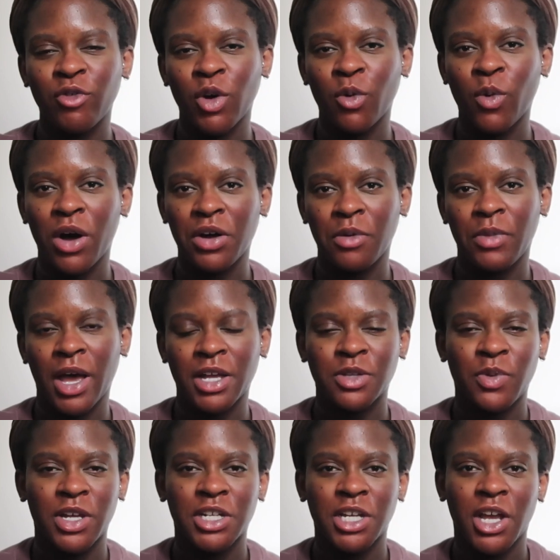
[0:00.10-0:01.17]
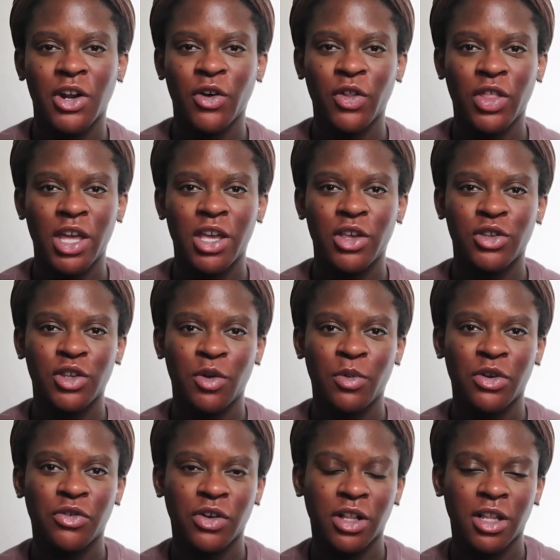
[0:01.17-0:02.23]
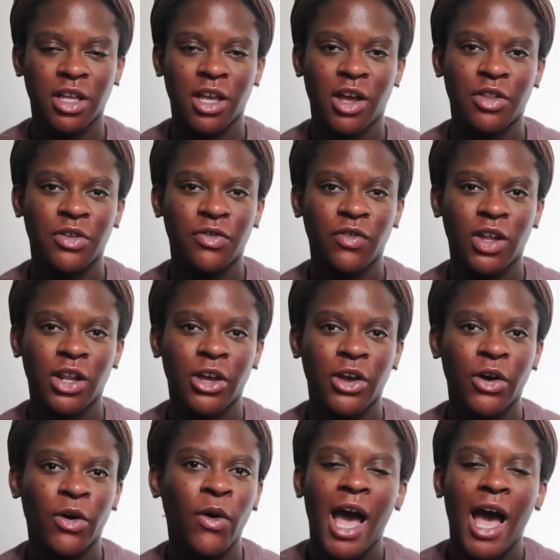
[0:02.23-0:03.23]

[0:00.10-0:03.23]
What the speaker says: everyone, welcome back to my channel. Thank you so much for clicking on this video.